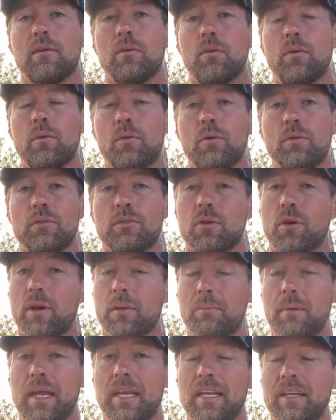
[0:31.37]
or
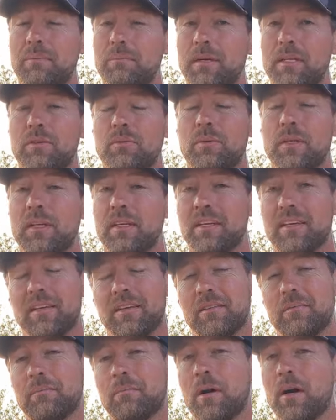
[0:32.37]
target panic, but we
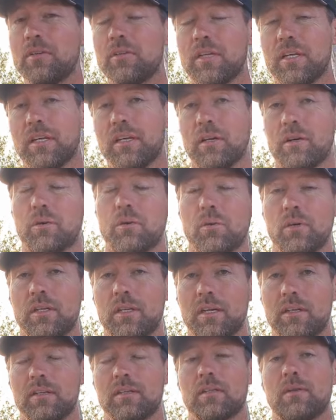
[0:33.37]
mostly going to call it
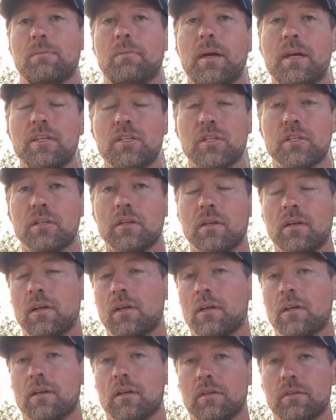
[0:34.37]
anticipation
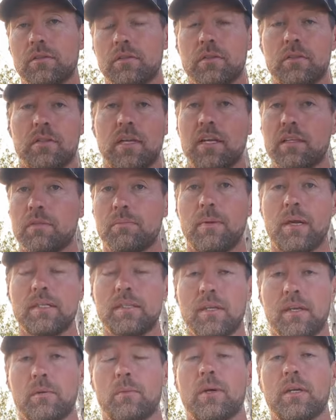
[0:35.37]
because that's
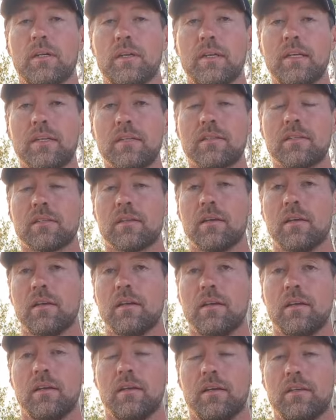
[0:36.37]
basically what it is.
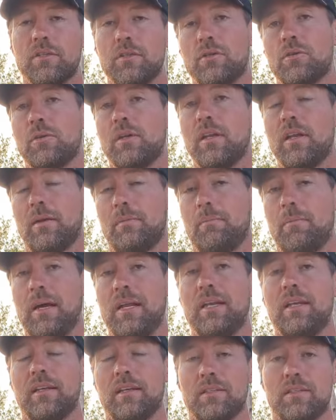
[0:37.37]
It's not really a
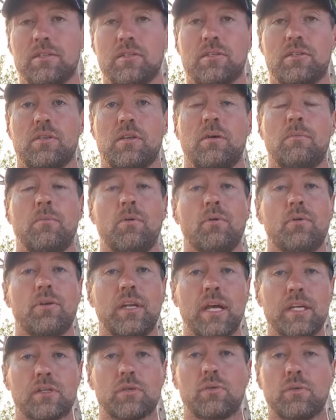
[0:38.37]
panic, it's a more
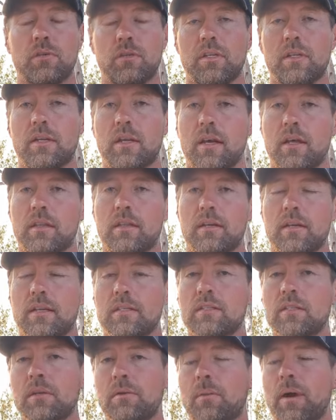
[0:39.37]
natural thing. I think
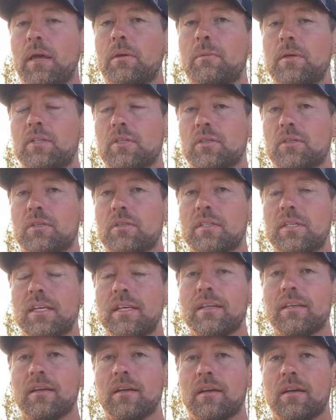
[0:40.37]
that's the way we should see
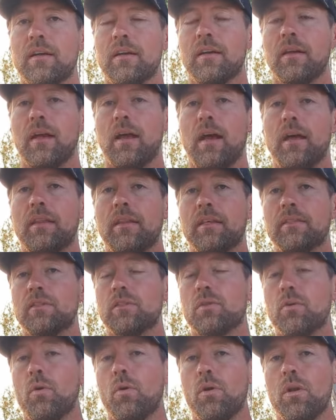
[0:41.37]
it. And this
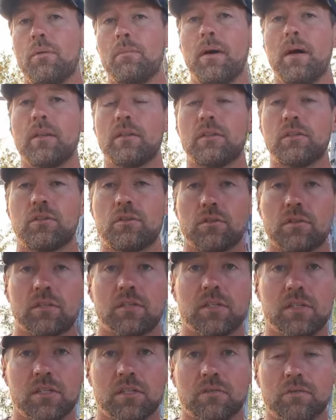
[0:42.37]
is all about the
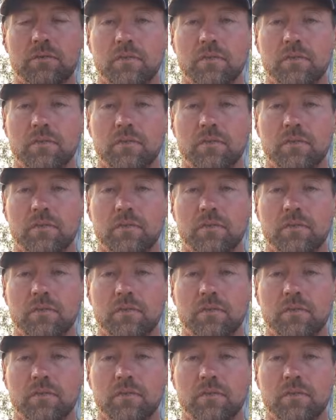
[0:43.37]
transition